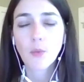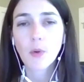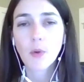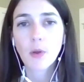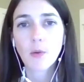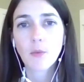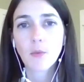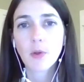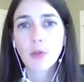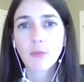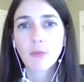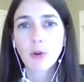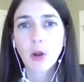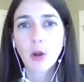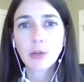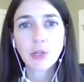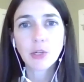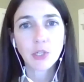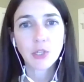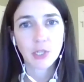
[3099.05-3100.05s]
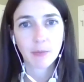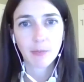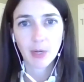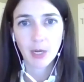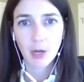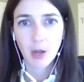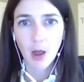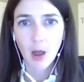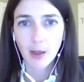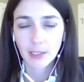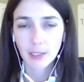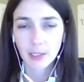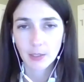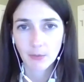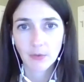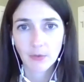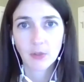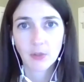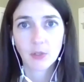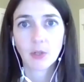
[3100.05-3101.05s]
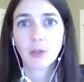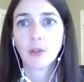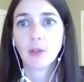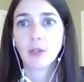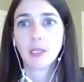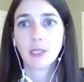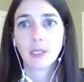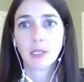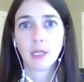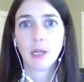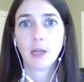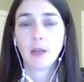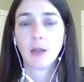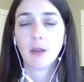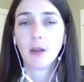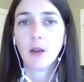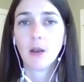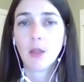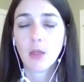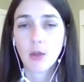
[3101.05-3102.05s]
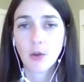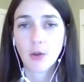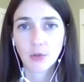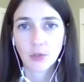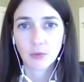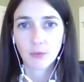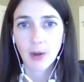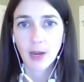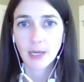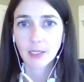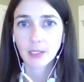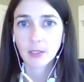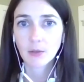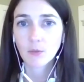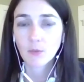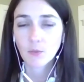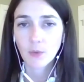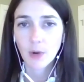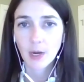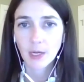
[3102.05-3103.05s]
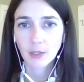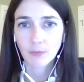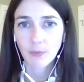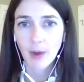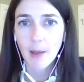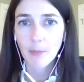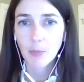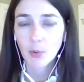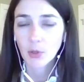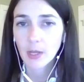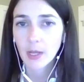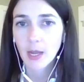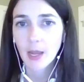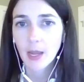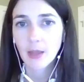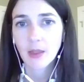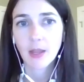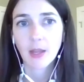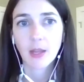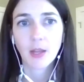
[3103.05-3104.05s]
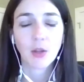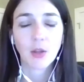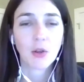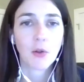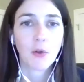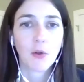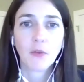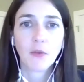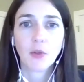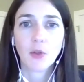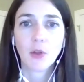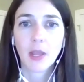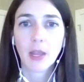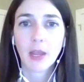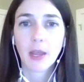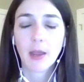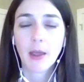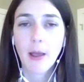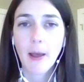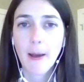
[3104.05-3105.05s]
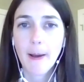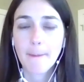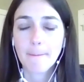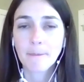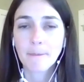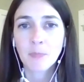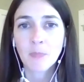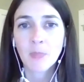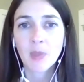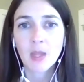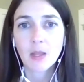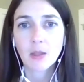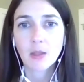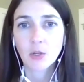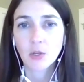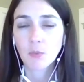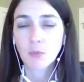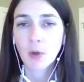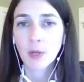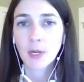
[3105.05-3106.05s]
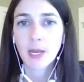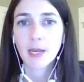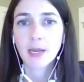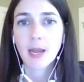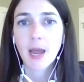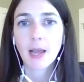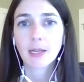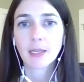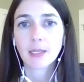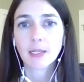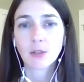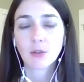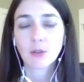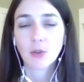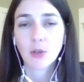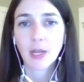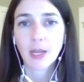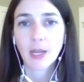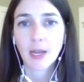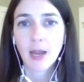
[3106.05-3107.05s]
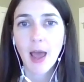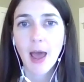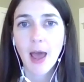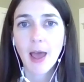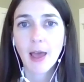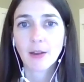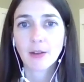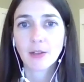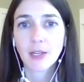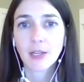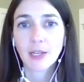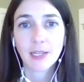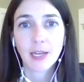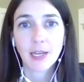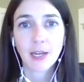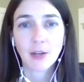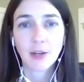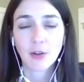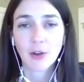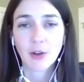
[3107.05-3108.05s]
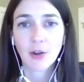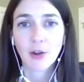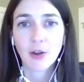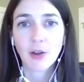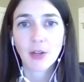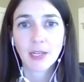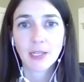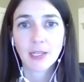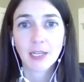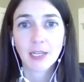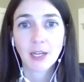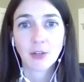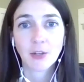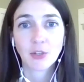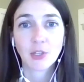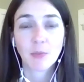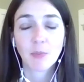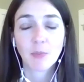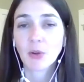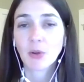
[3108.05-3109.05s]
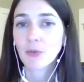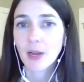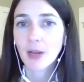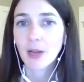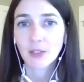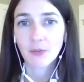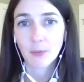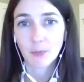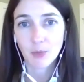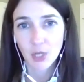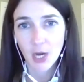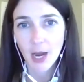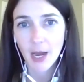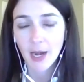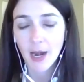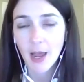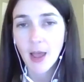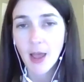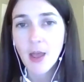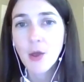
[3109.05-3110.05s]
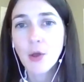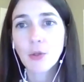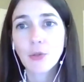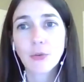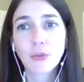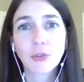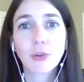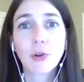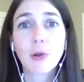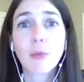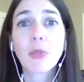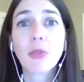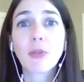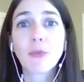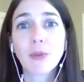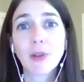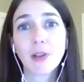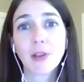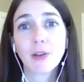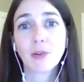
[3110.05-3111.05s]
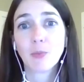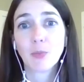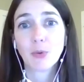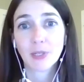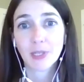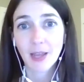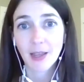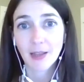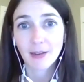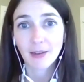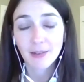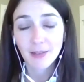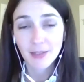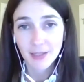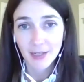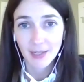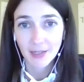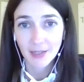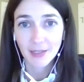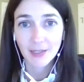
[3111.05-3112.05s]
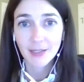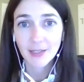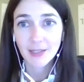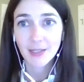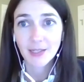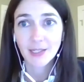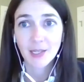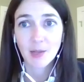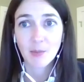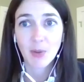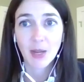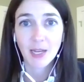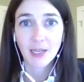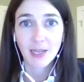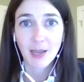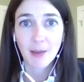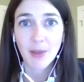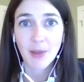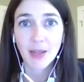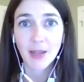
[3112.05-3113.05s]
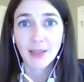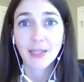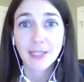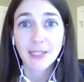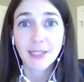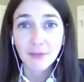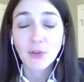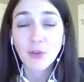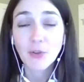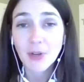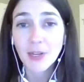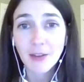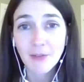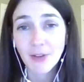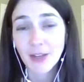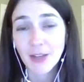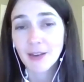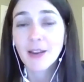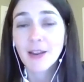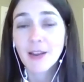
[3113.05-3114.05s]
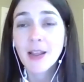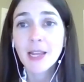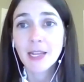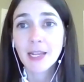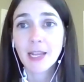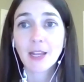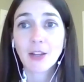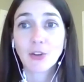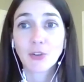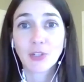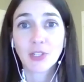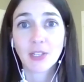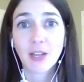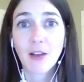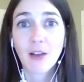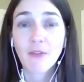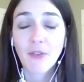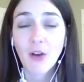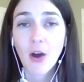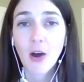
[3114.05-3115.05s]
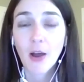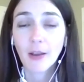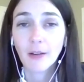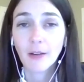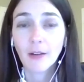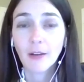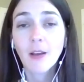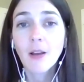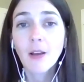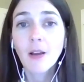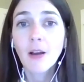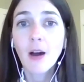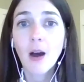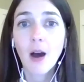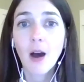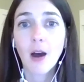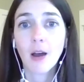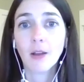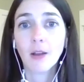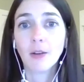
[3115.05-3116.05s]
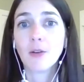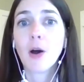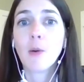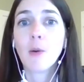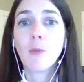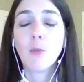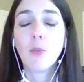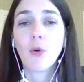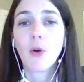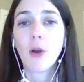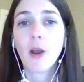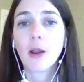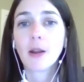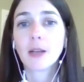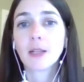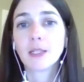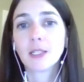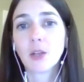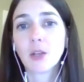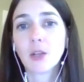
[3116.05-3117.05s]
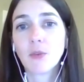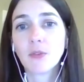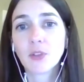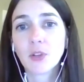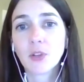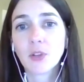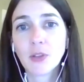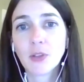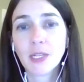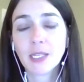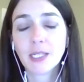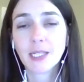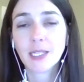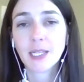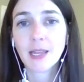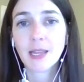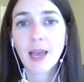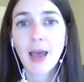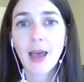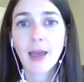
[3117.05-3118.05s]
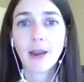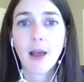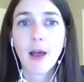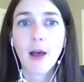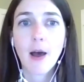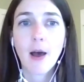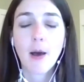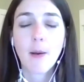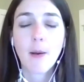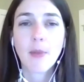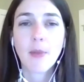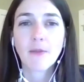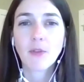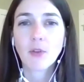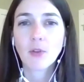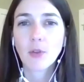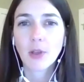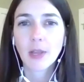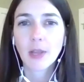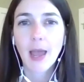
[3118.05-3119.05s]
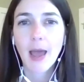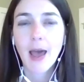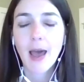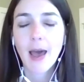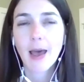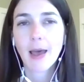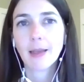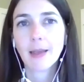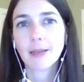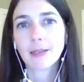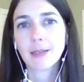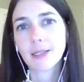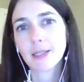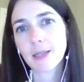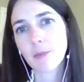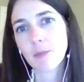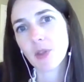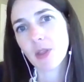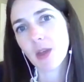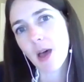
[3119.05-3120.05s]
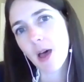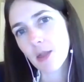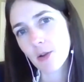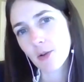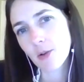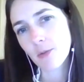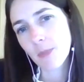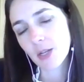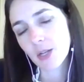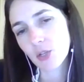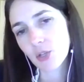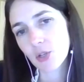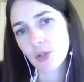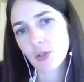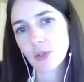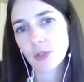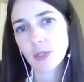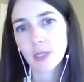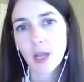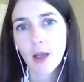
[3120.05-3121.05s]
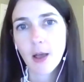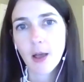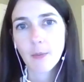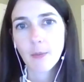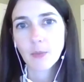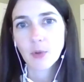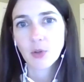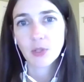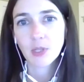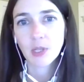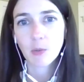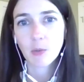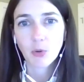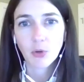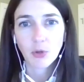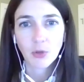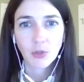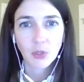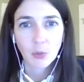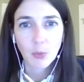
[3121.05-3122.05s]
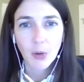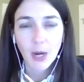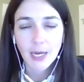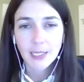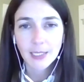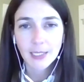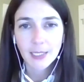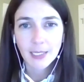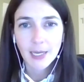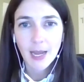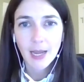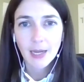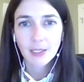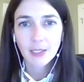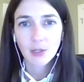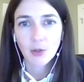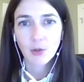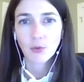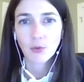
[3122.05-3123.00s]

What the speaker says: with regard to shipping costs, so we've certainly seen those rise rapidly. I think, if you look at, there's one index looking at container shipping rates from China. Those are up 300% since the pandemic. That's if you can even get your stuff on board. And so we've certainly seen that. If you look at some of the other measures using the producer price index, so